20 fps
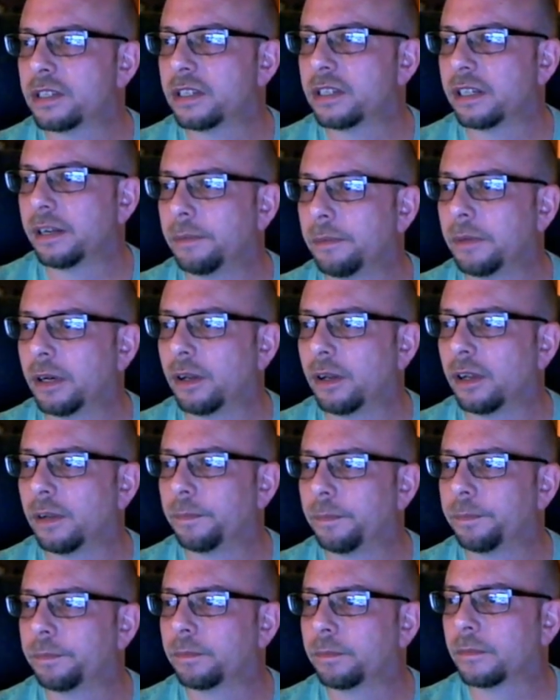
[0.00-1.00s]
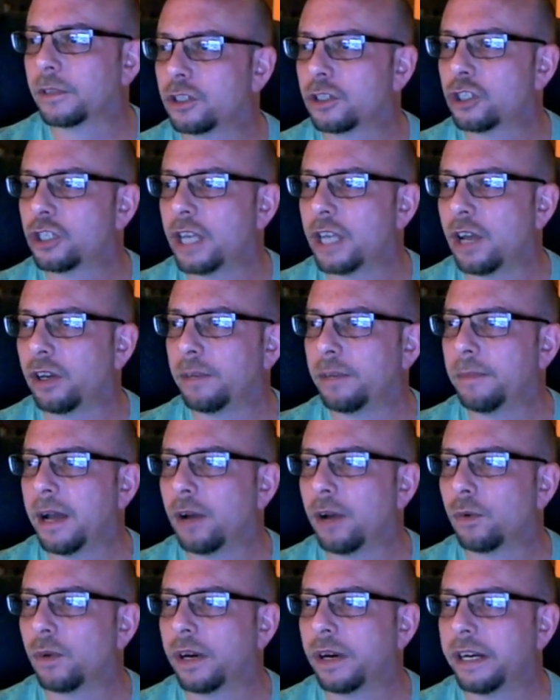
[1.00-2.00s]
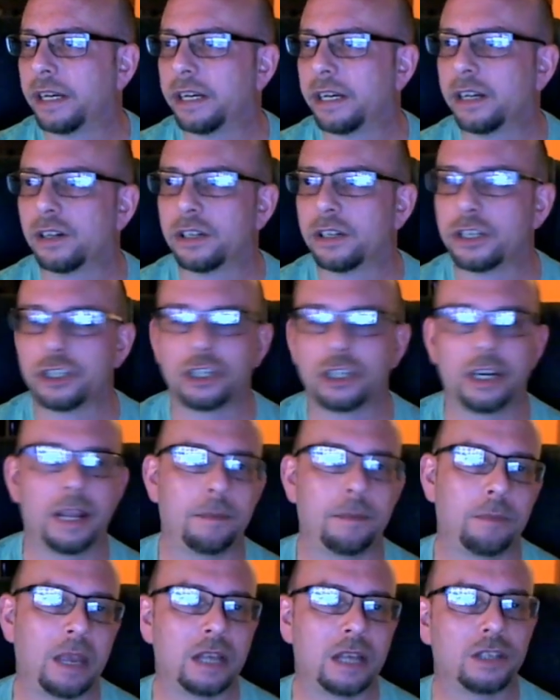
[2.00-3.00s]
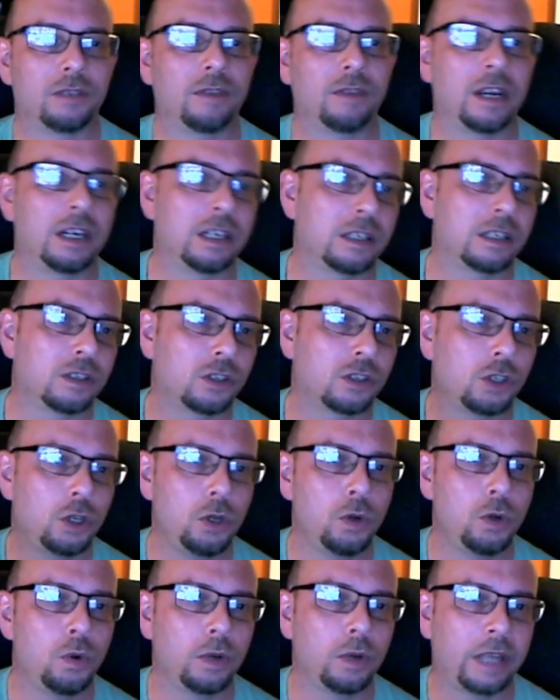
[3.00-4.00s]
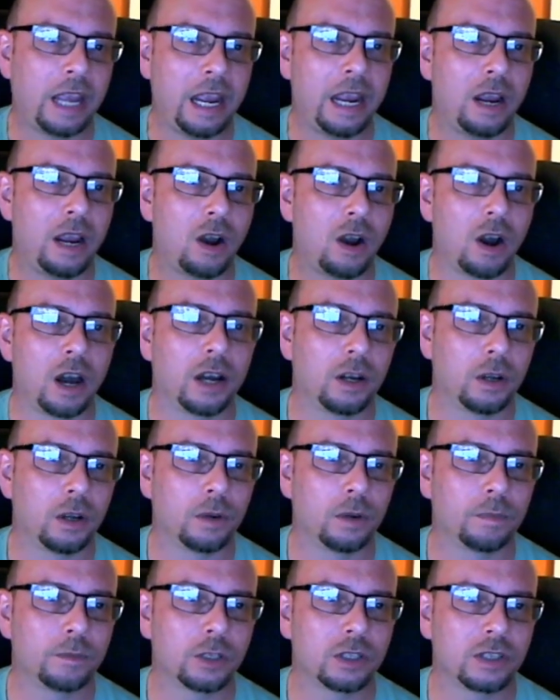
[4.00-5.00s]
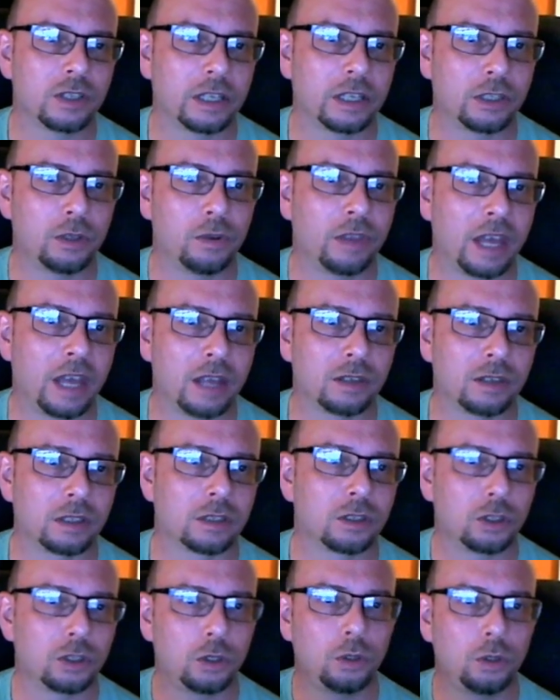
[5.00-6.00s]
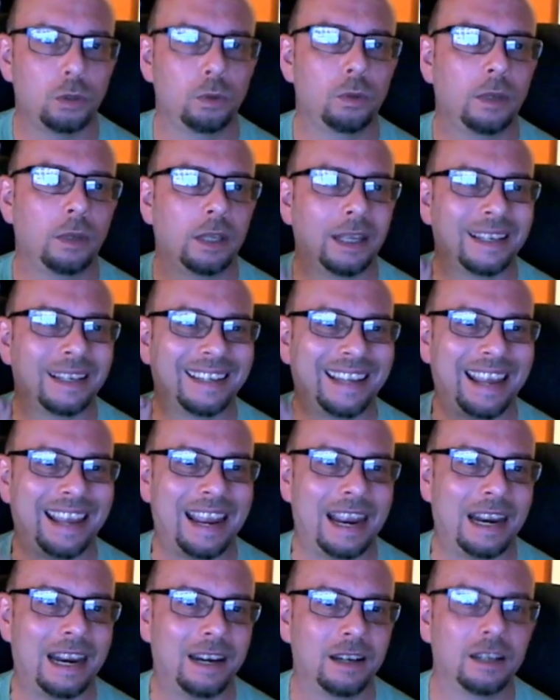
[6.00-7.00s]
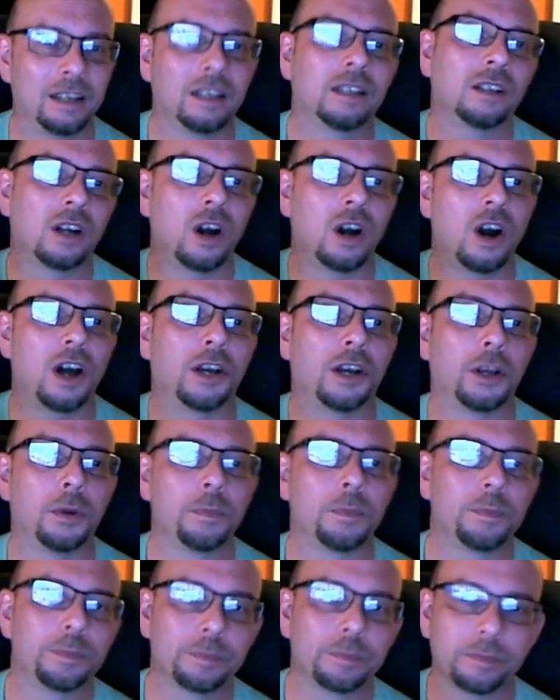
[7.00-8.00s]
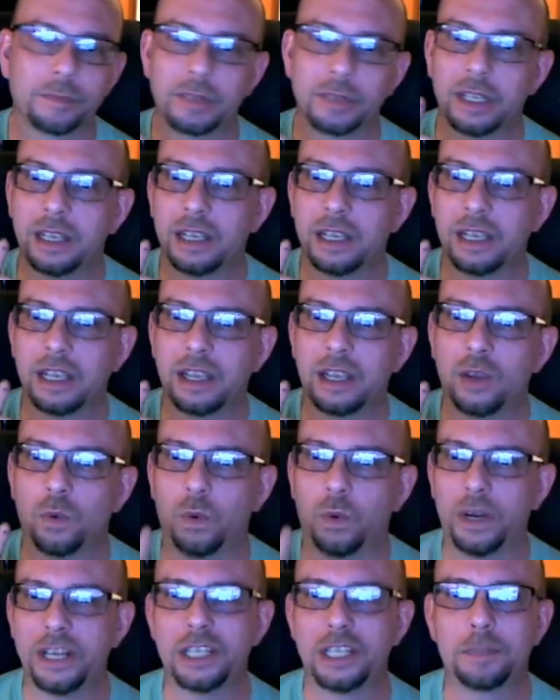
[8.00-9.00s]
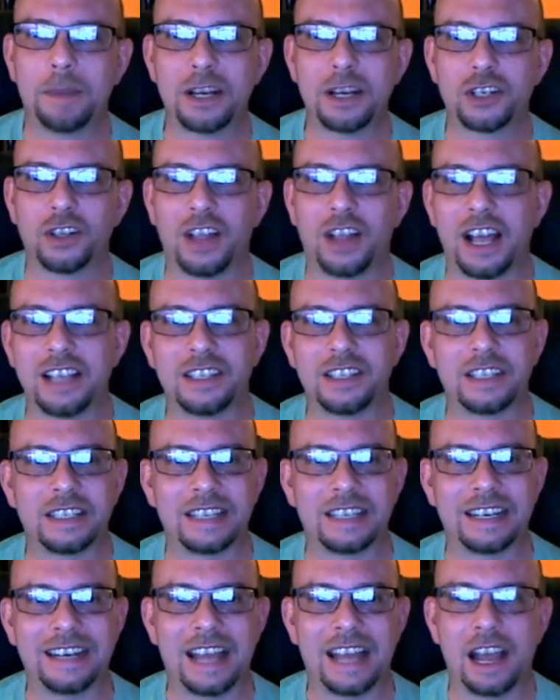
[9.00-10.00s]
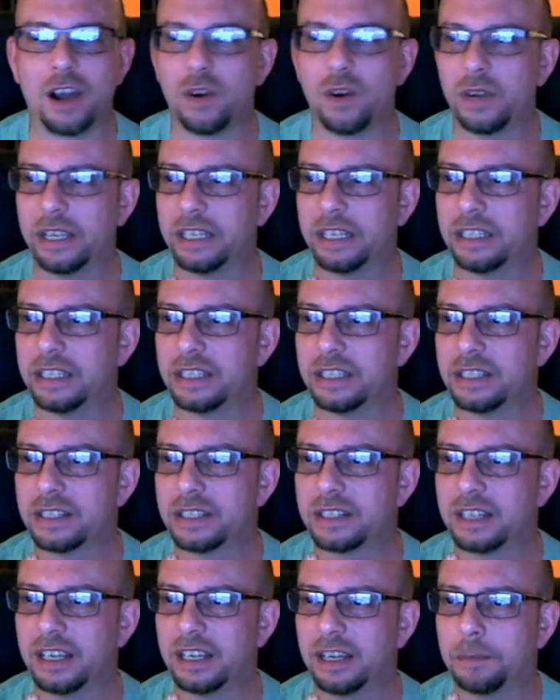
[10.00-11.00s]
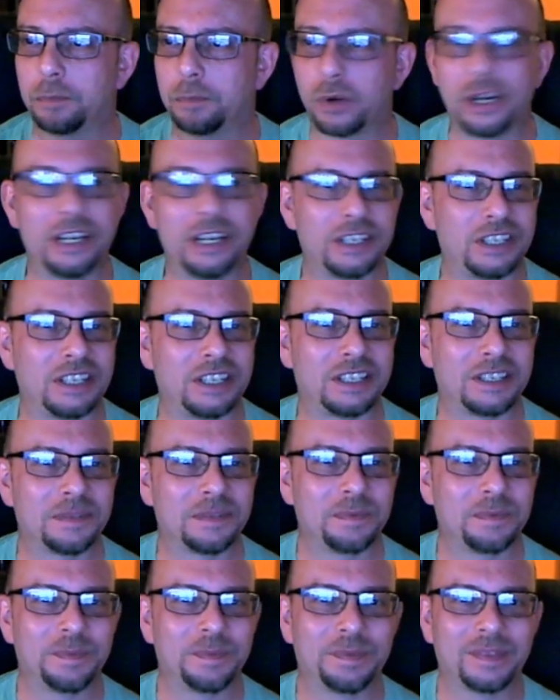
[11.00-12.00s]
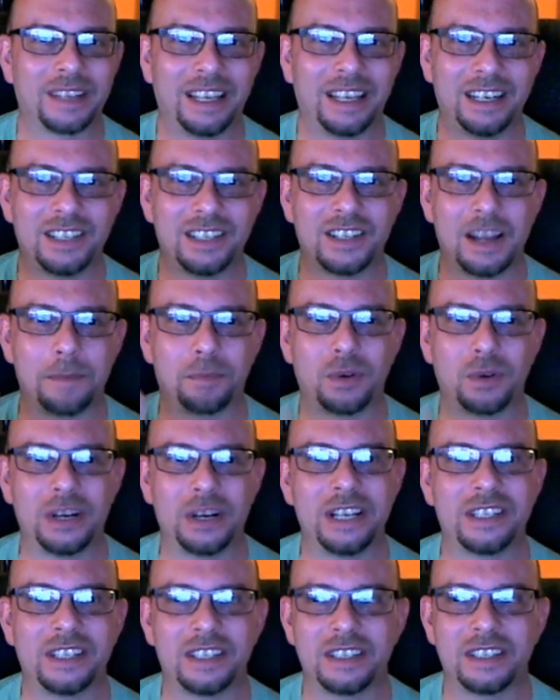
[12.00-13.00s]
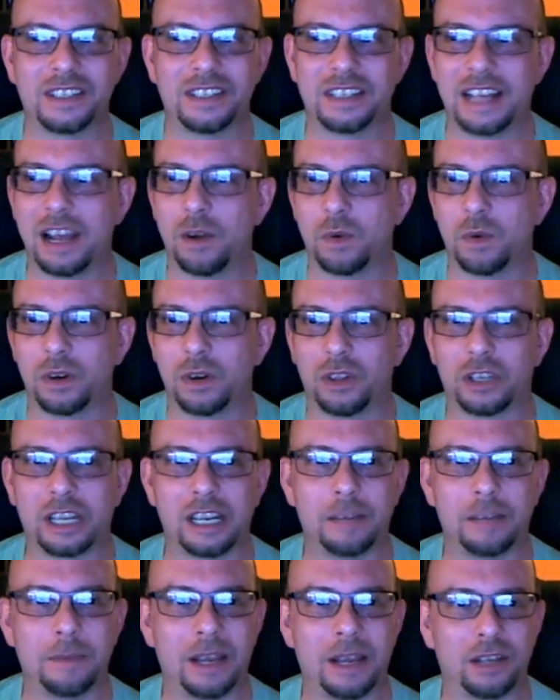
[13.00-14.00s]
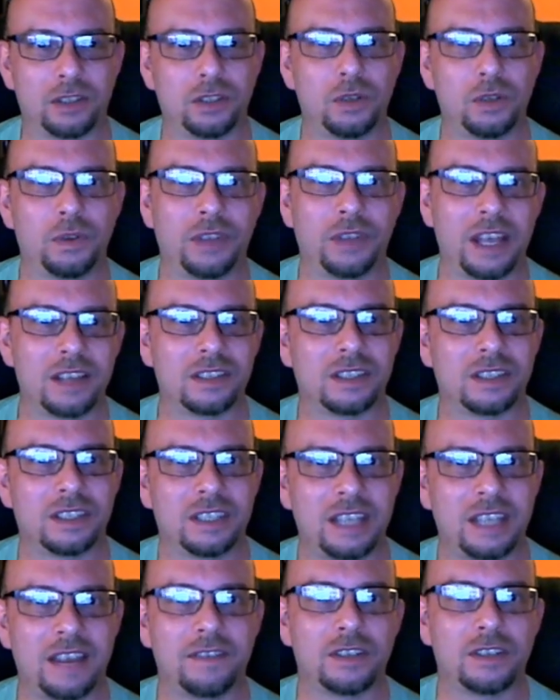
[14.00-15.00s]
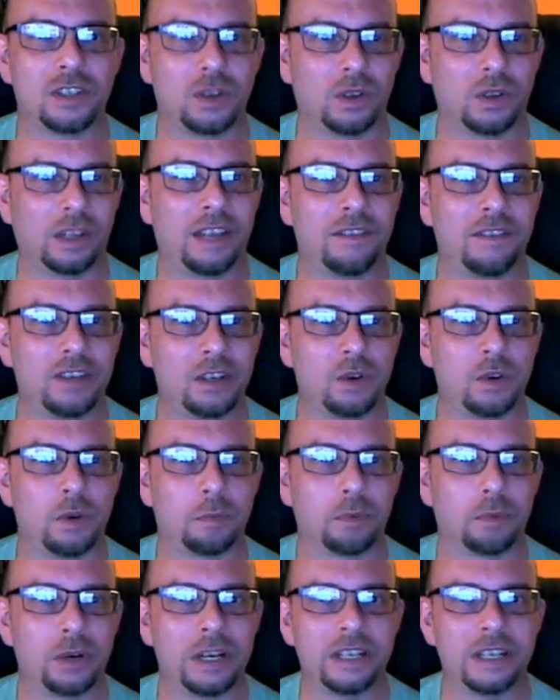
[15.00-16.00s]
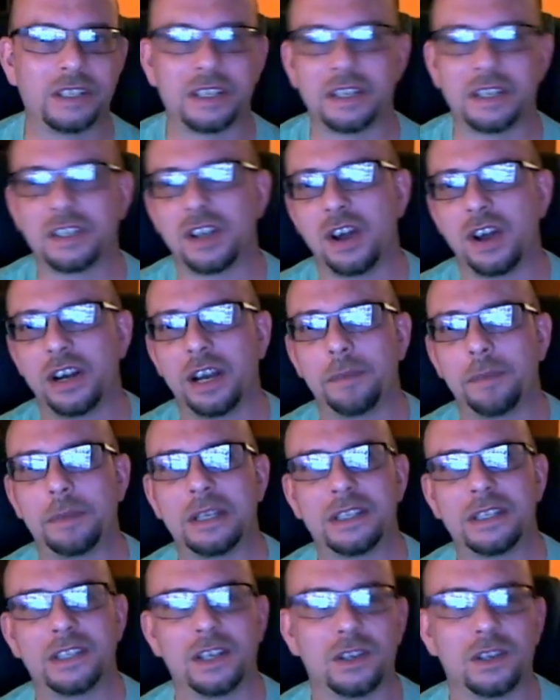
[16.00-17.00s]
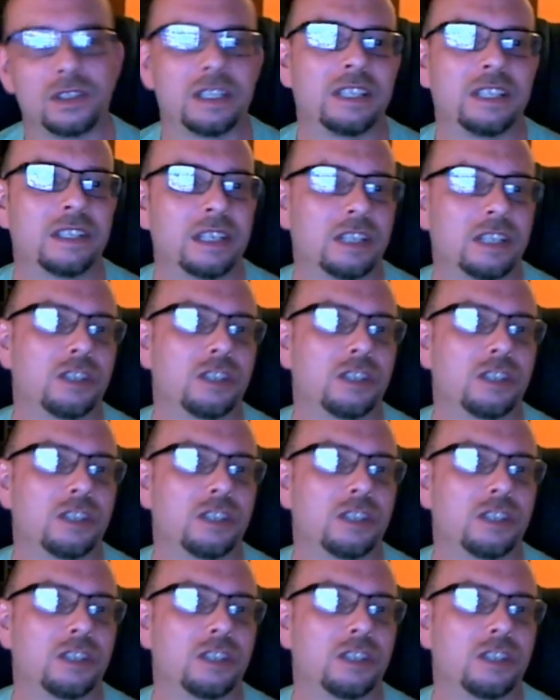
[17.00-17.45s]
and I'm going to shout him out right here. in Jeannette, Pennsylvania is 2K Auto, just like 2000. 2K Auto. What he specializes in now is uh, Priuses. And he's got Priuses. Now we're looking about 2007, so 11-year-old Priuses on up. He sells these things